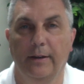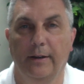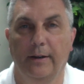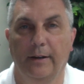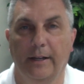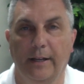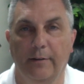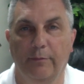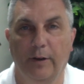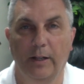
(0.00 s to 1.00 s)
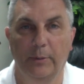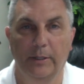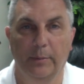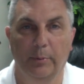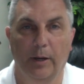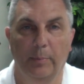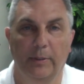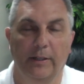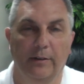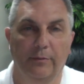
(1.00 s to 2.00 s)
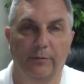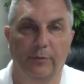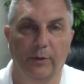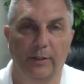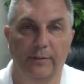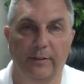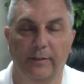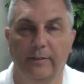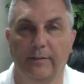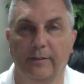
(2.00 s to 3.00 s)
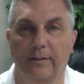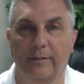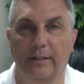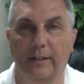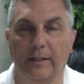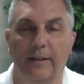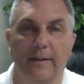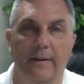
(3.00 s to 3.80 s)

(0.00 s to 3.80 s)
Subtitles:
kind of following a property of, for instance, to see